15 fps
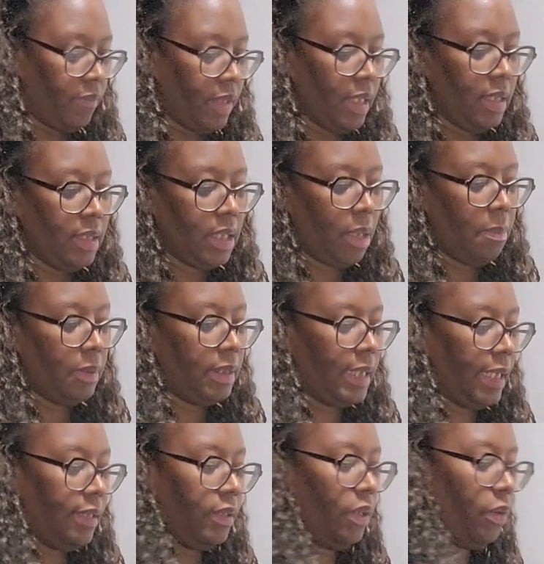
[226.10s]
It's almost
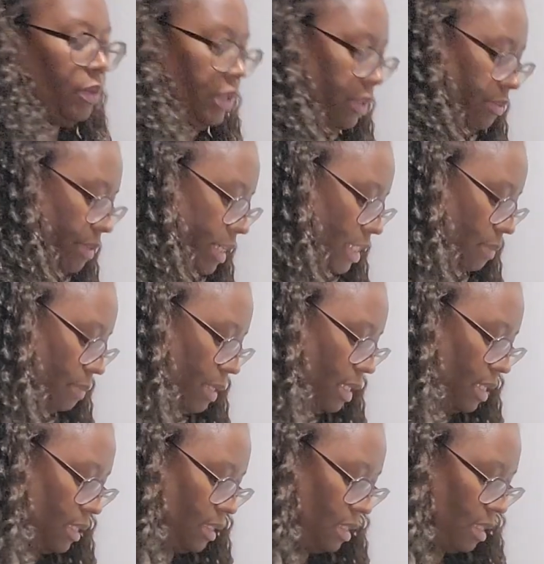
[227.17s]
like no recipe is